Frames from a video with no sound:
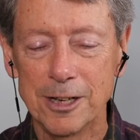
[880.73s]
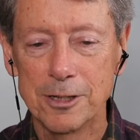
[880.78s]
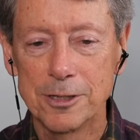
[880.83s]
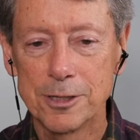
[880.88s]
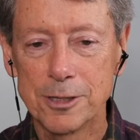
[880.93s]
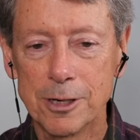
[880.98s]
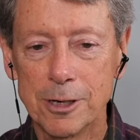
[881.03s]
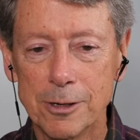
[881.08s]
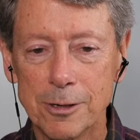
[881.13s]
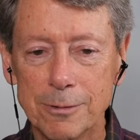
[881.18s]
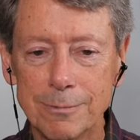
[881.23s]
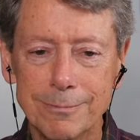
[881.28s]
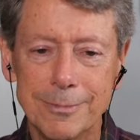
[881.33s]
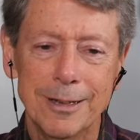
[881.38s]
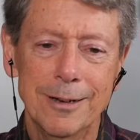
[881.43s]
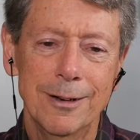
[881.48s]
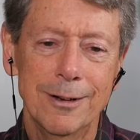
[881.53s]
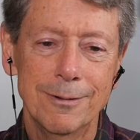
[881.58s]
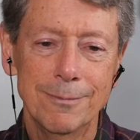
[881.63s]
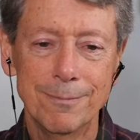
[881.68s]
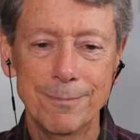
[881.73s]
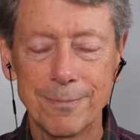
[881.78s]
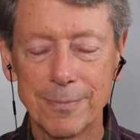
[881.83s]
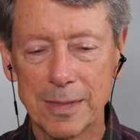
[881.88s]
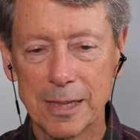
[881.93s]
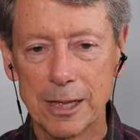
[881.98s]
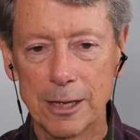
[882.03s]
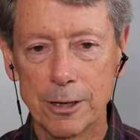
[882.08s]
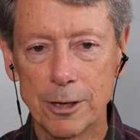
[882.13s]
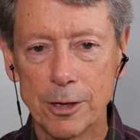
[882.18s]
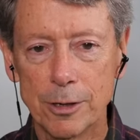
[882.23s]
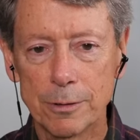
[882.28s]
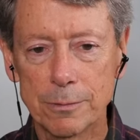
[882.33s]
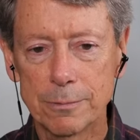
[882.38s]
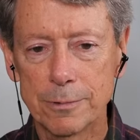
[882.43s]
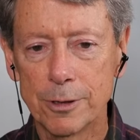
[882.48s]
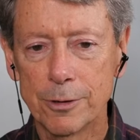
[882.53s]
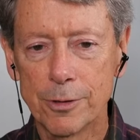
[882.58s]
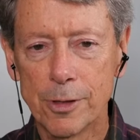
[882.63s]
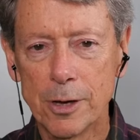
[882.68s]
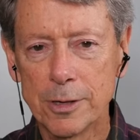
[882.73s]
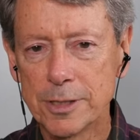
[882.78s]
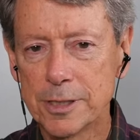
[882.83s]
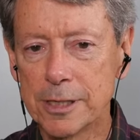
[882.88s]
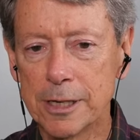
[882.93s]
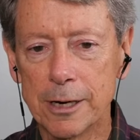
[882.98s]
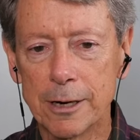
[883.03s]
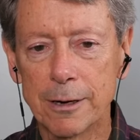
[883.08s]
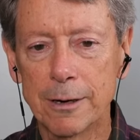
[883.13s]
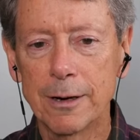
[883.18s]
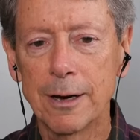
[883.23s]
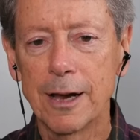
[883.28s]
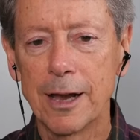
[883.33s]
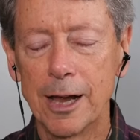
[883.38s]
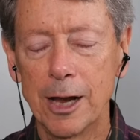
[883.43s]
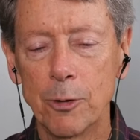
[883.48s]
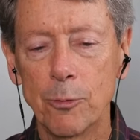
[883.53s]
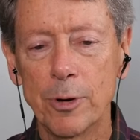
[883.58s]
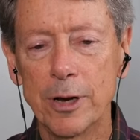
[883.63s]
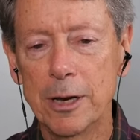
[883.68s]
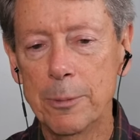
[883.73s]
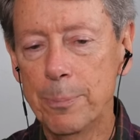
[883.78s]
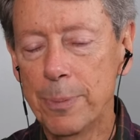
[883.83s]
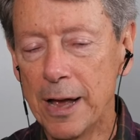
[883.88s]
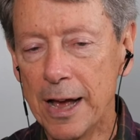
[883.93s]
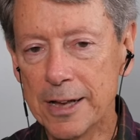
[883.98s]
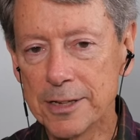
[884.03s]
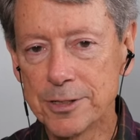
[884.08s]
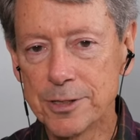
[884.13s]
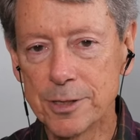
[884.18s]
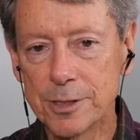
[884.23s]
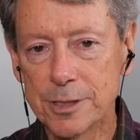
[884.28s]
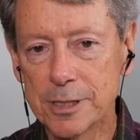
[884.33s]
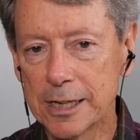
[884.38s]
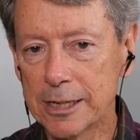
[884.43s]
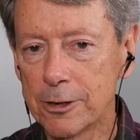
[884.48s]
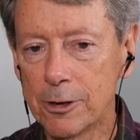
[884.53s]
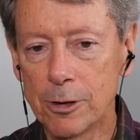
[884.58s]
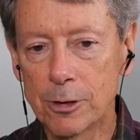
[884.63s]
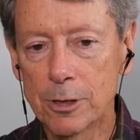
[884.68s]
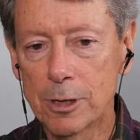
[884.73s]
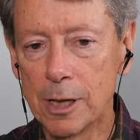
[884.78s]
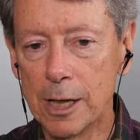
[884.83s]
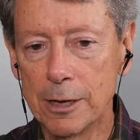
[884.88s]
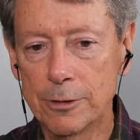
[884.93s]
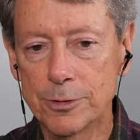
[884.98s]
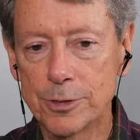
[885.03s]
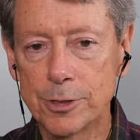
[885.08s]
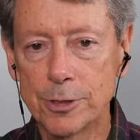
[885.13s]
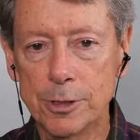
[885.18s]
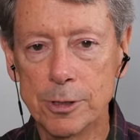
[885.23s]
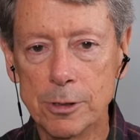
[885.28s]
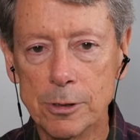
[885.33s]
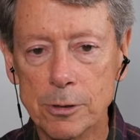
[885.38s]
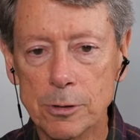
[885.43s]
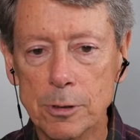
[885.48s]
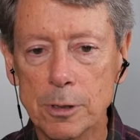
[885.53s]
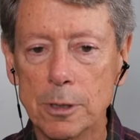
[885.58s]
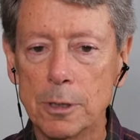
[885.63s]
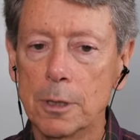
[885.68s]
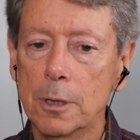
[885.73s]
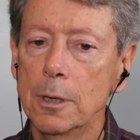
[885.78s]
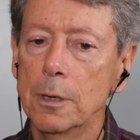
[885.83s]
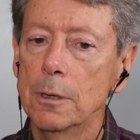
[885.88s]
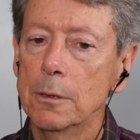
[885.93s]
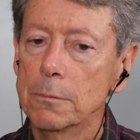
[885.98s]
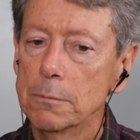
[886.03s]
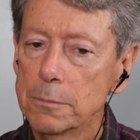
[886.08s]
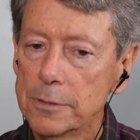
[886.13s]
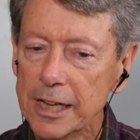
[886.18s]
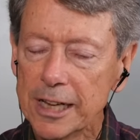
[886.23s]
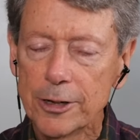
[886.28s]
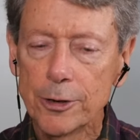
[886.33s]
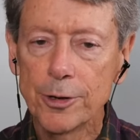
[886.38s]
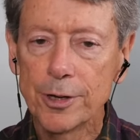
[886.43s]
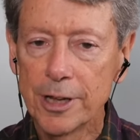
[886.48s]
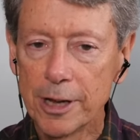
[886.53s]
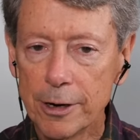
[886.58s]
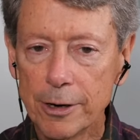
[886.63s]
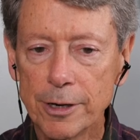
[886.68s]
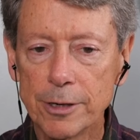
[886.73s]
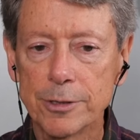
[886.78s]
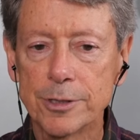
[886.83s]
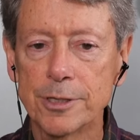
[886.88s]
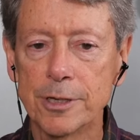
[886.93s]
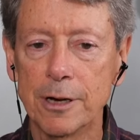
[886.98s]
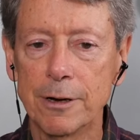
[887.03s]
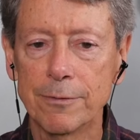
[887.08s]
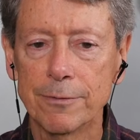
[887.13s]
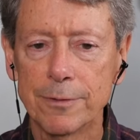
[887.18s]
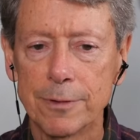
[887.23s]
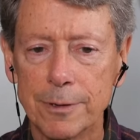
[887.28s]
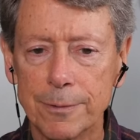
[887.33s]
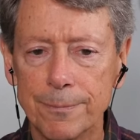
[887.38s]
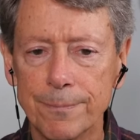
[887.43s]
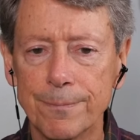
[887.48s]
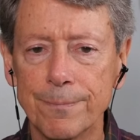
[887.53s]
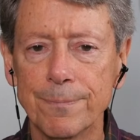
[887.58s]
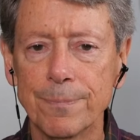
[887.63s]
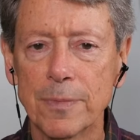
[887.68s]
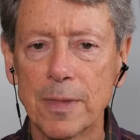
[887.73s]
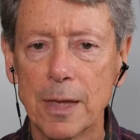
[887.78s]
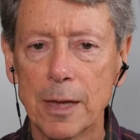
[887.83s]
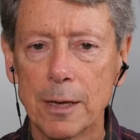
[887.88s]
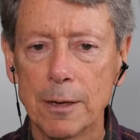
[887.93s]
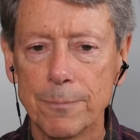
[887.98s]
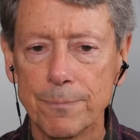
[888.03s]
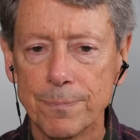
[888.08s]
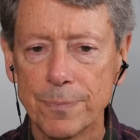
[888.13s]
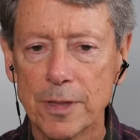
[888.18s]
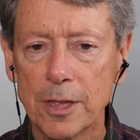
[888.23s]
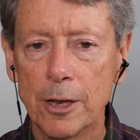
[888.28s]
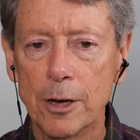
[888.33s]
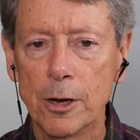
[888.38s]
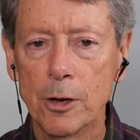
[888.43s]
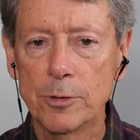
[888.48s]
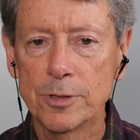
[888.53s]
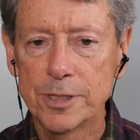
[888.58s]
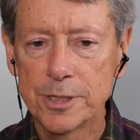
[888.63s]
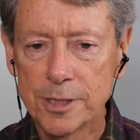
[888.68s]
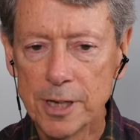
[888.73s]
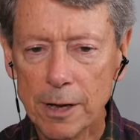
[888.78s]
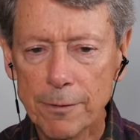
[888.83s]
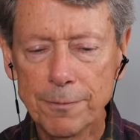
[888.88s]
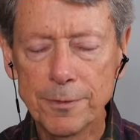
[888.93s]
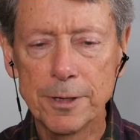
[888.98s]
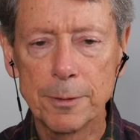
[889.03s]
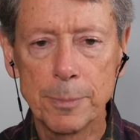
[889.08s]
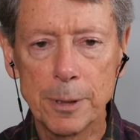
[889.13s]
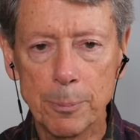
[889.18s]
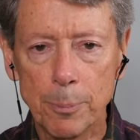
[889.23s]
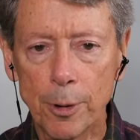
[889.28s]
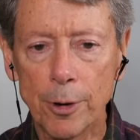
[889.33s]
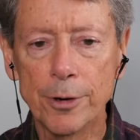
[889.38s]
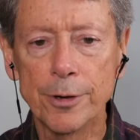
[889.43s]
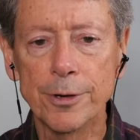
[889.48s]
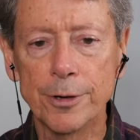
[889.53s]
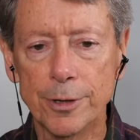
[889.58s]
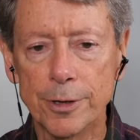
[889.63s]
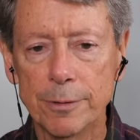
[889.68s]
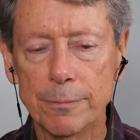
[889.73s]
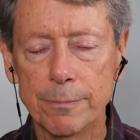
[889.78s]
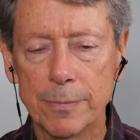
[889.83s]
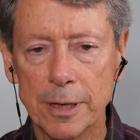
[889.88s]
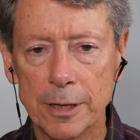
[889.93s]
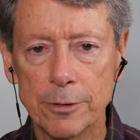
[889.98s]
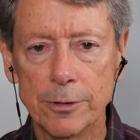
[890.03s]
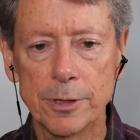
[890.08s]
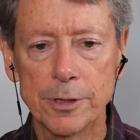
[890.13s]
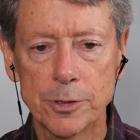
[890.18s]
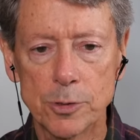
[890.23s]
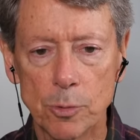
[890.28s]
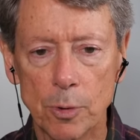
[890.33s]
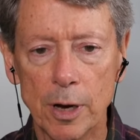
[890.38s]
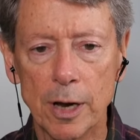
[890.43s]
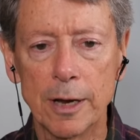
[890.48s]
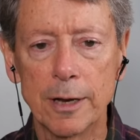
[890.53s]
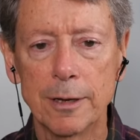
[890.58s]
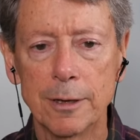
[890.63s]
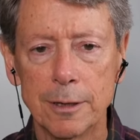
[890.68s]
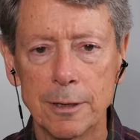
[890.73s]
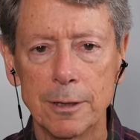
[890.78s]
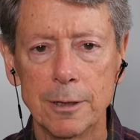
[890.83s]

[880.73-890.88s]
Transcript: So, you know, your your thoughts there. And when it passes, like all clouds do, take good care of yourself. You know, mm-hmm. it's tough to be burdened in this way.